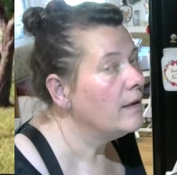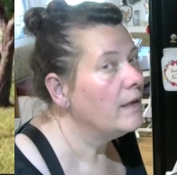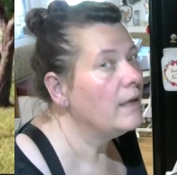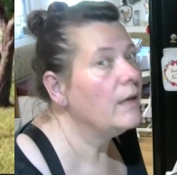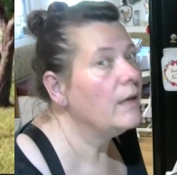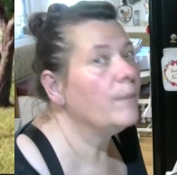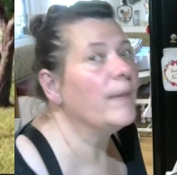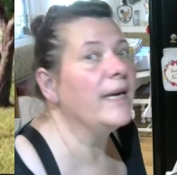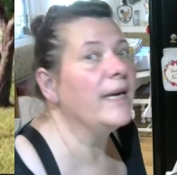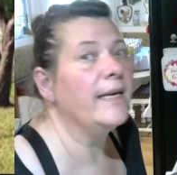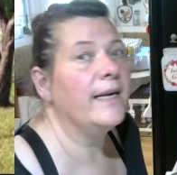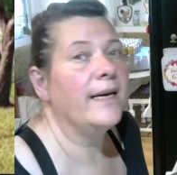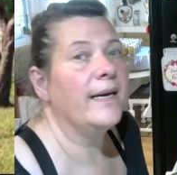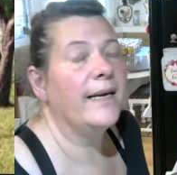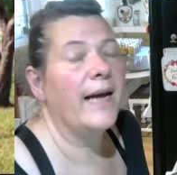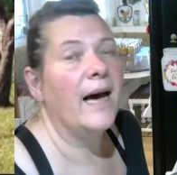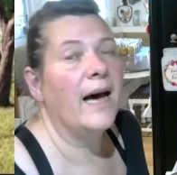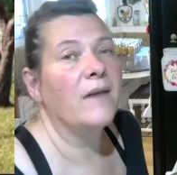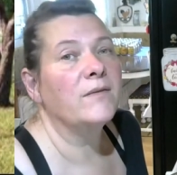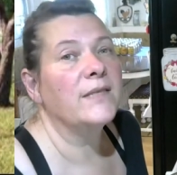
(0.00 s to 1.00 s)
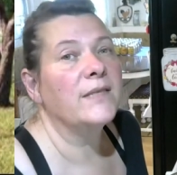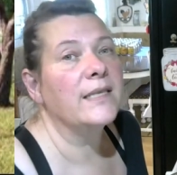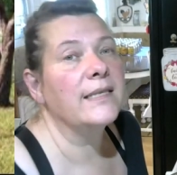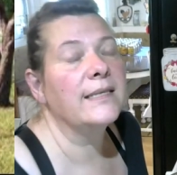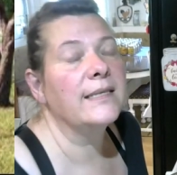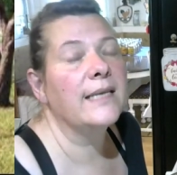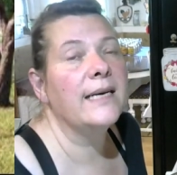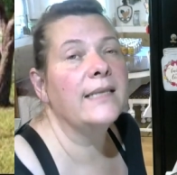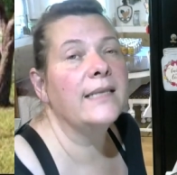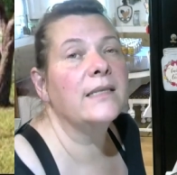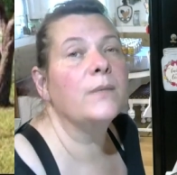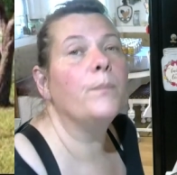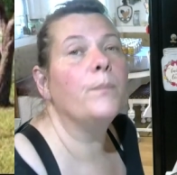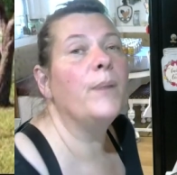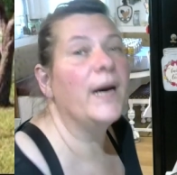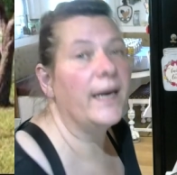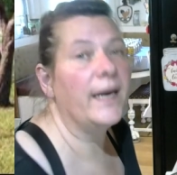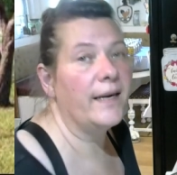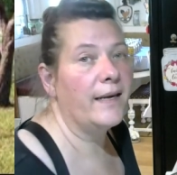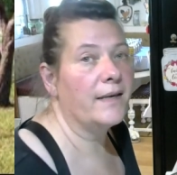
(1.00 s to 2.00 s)
you might not have success,
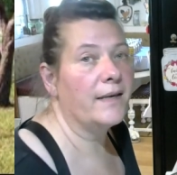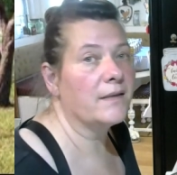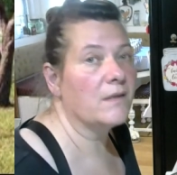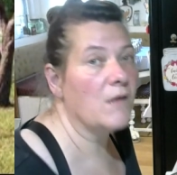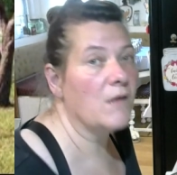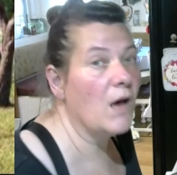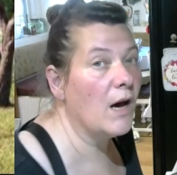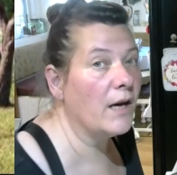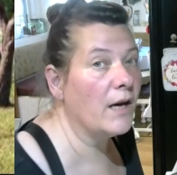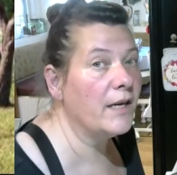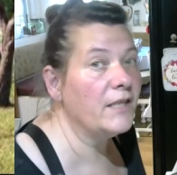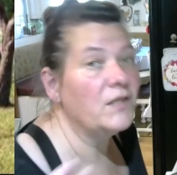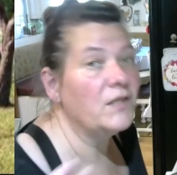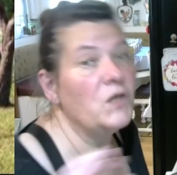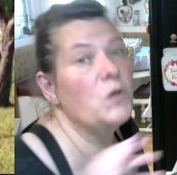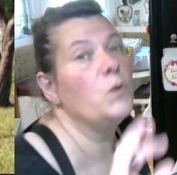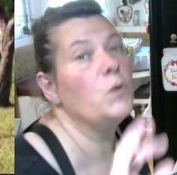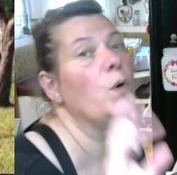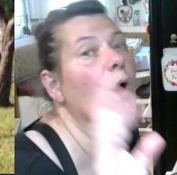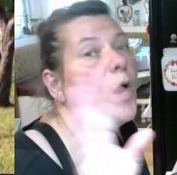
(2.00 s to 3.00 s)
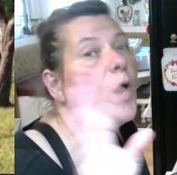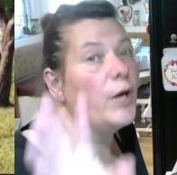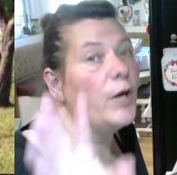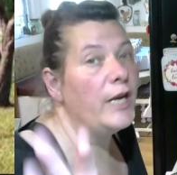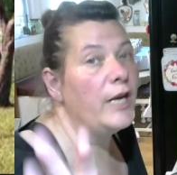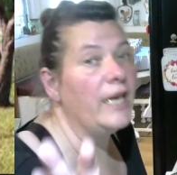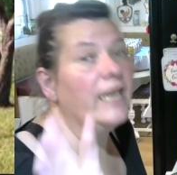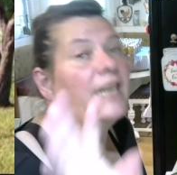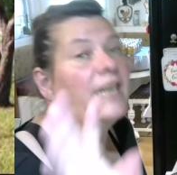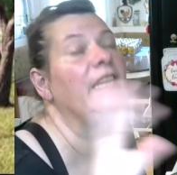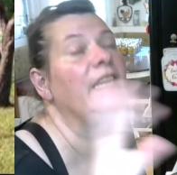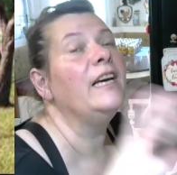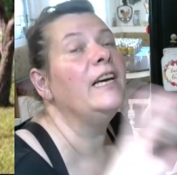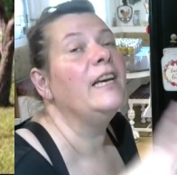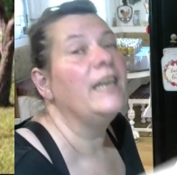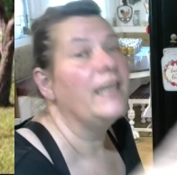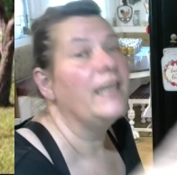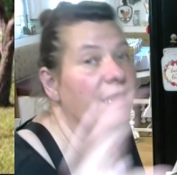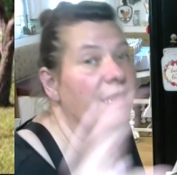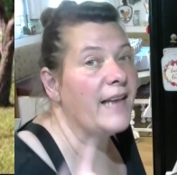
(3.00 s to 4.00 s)
but as long as you are in
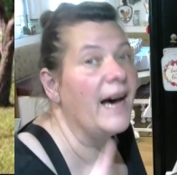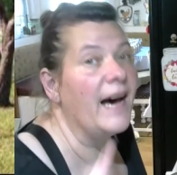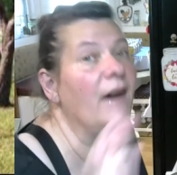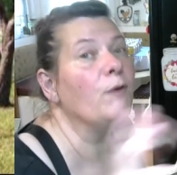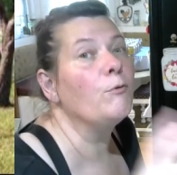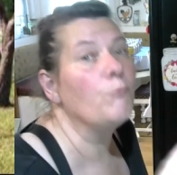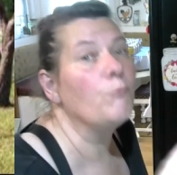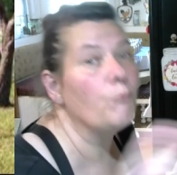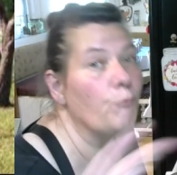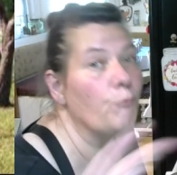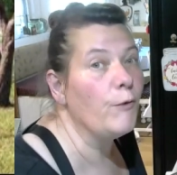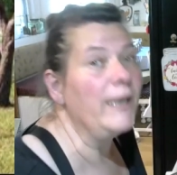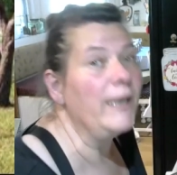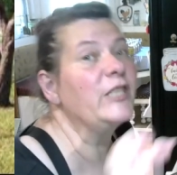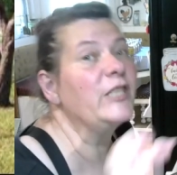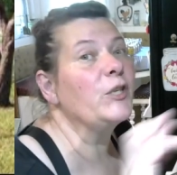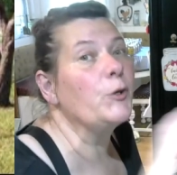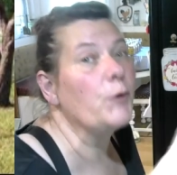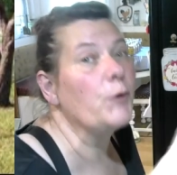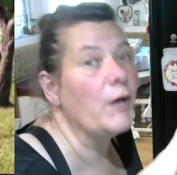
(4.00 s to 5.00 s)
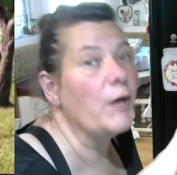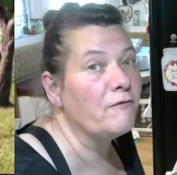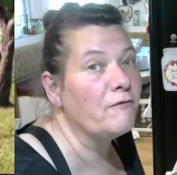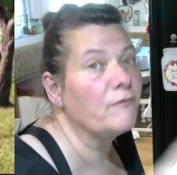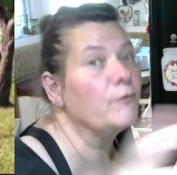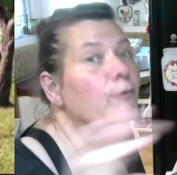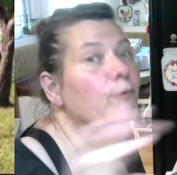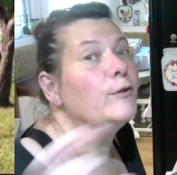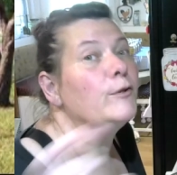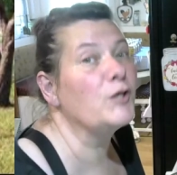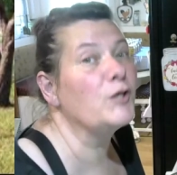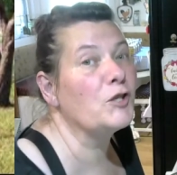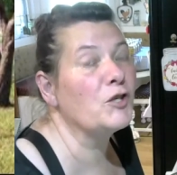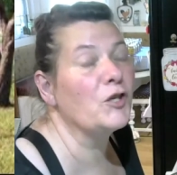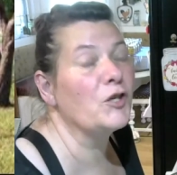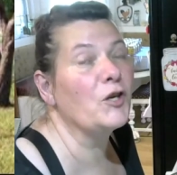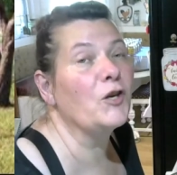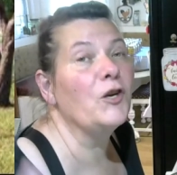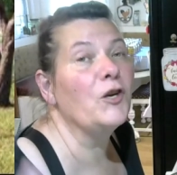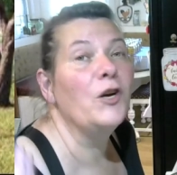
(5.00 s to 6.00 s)
that ratio of fruit to
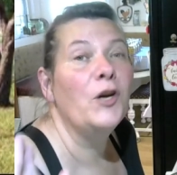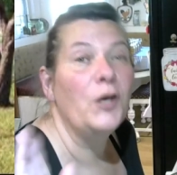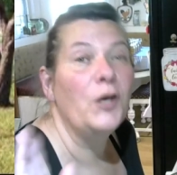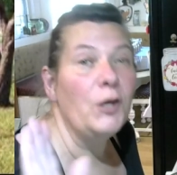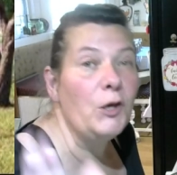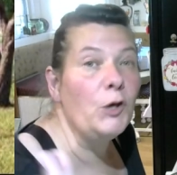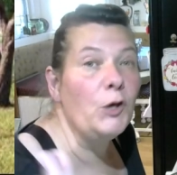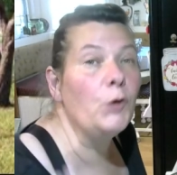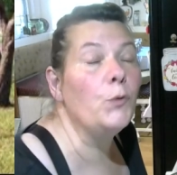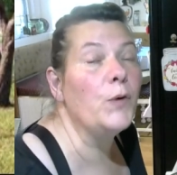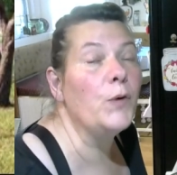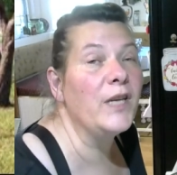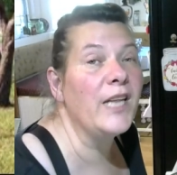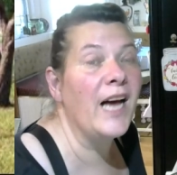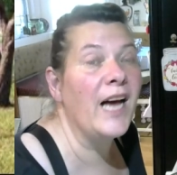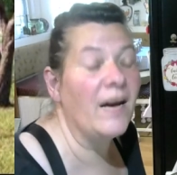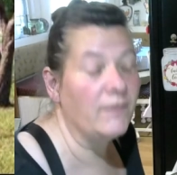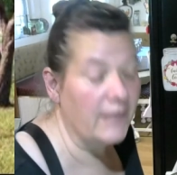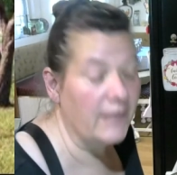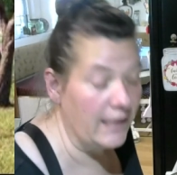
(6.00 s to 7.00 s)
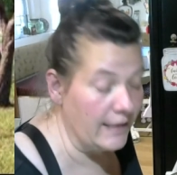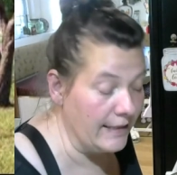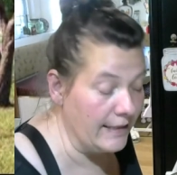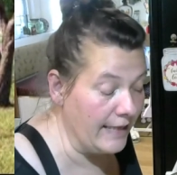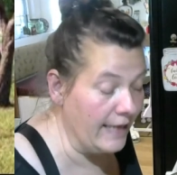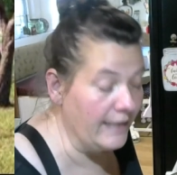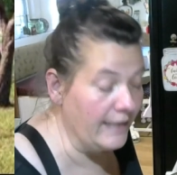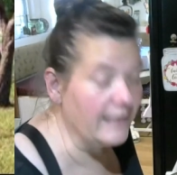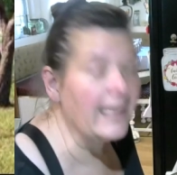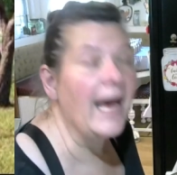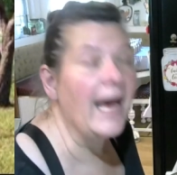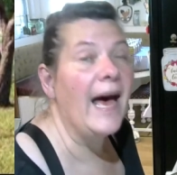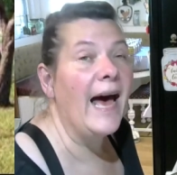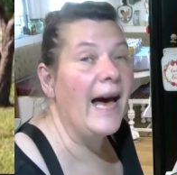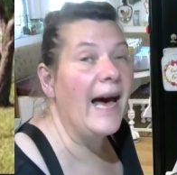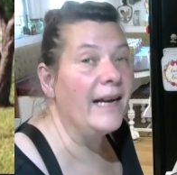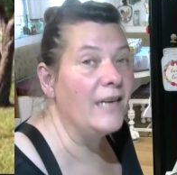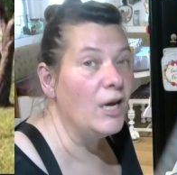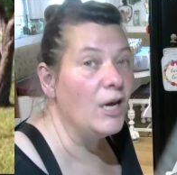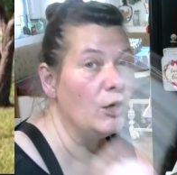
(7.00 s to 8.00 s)
sugar, you will have success
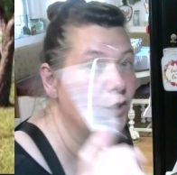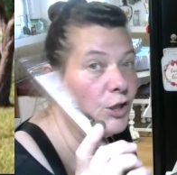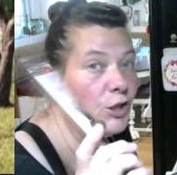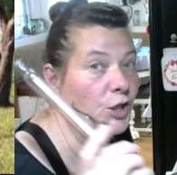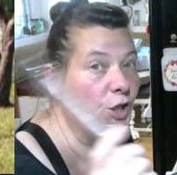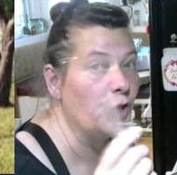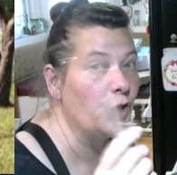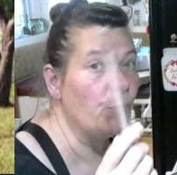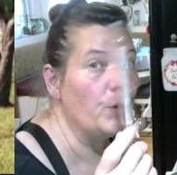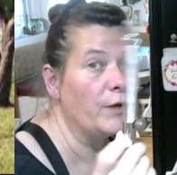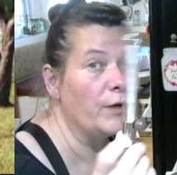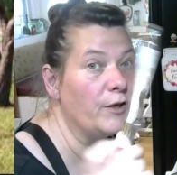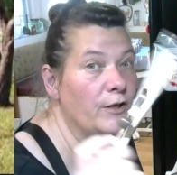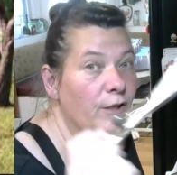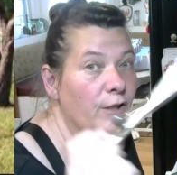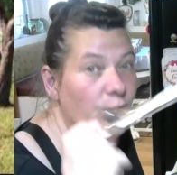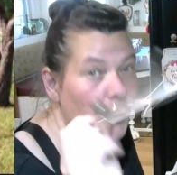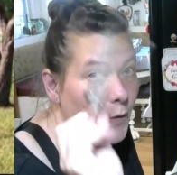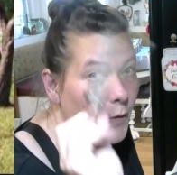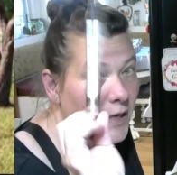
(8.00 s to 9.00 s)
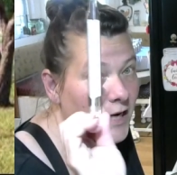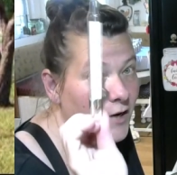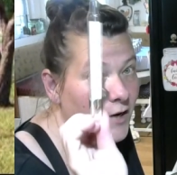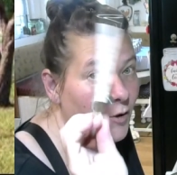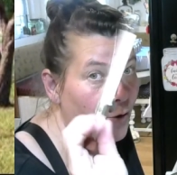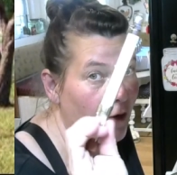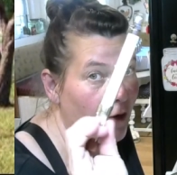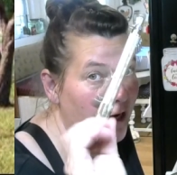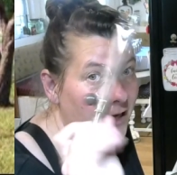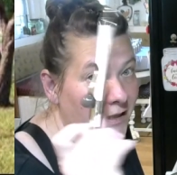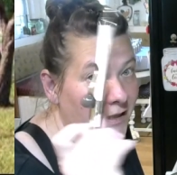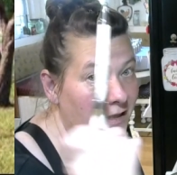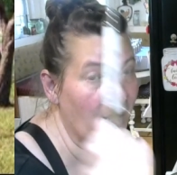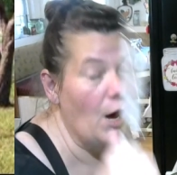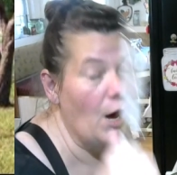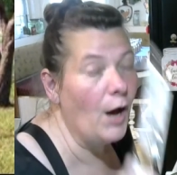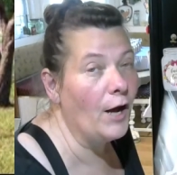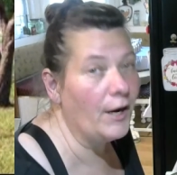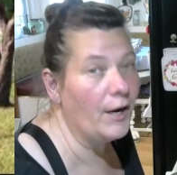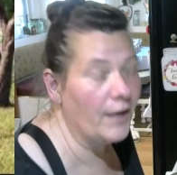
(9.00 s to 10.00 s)
at 220 degrees
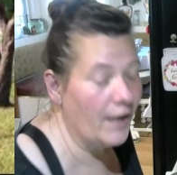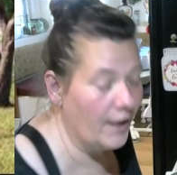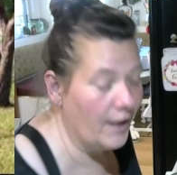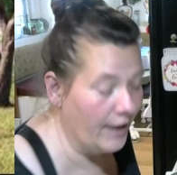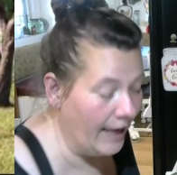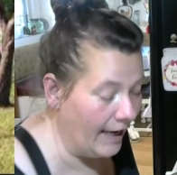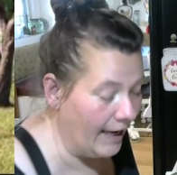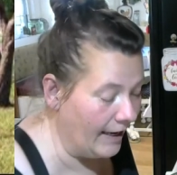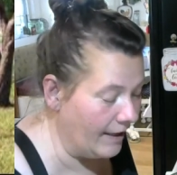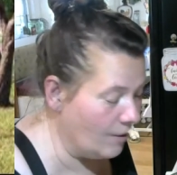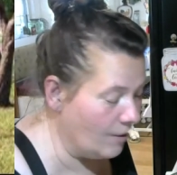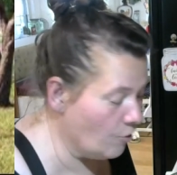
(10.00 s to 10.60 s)
on a candy